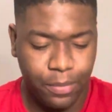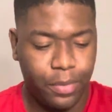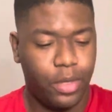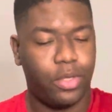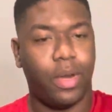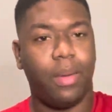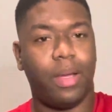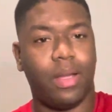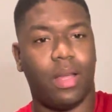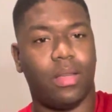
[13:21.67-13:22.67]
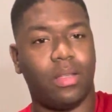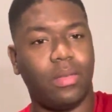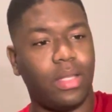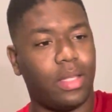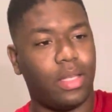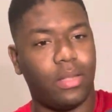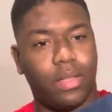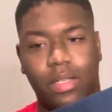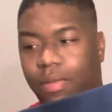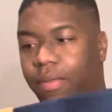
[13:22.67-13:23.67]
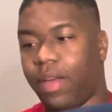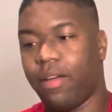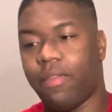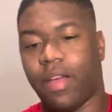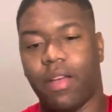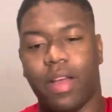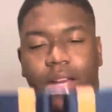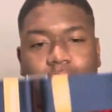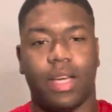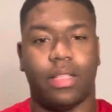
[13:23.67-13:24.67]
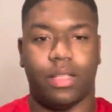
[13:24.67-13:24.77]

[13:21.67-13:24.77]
the strap that comes with this one is very, very nice.